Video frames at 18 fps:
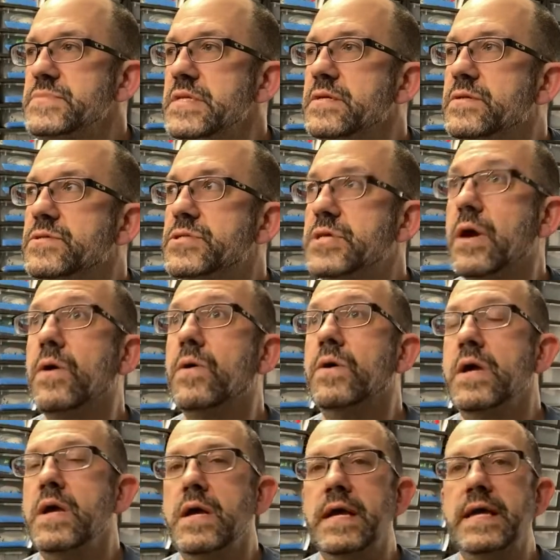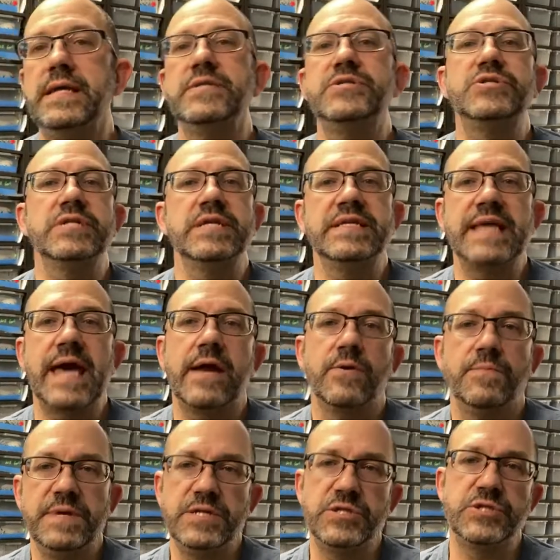So initially
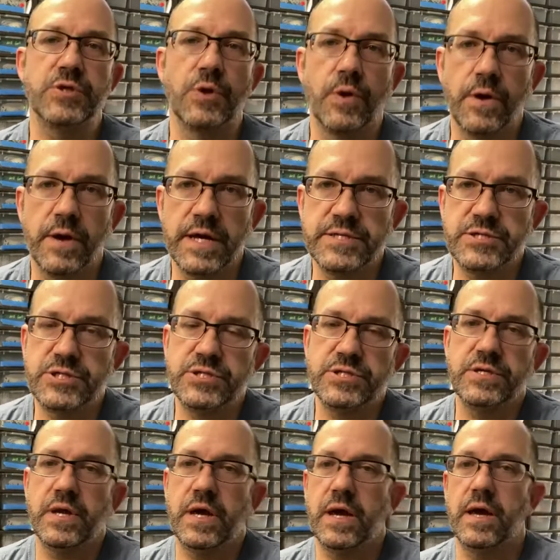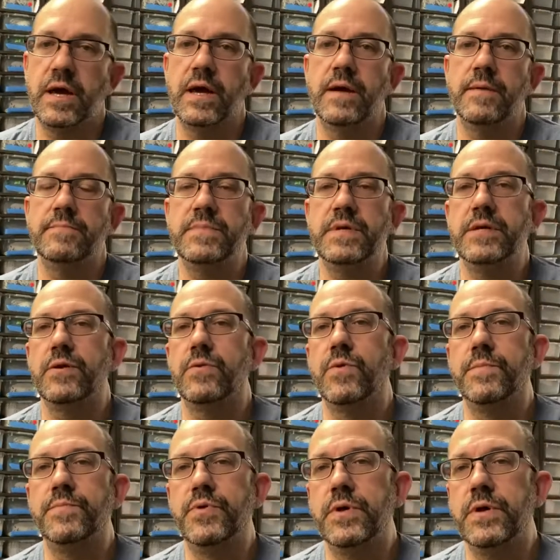that'll be storage.
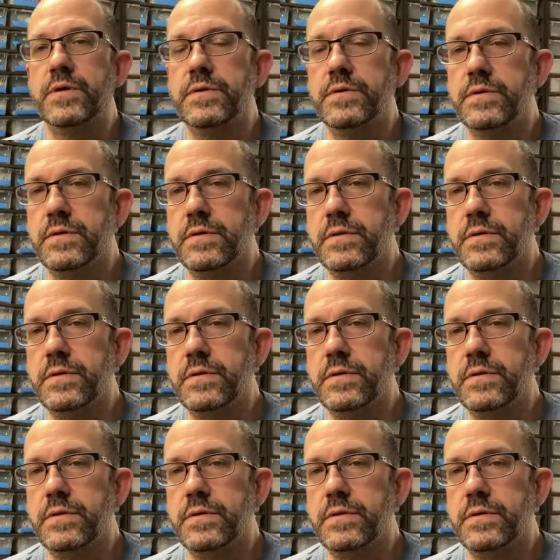We'll put,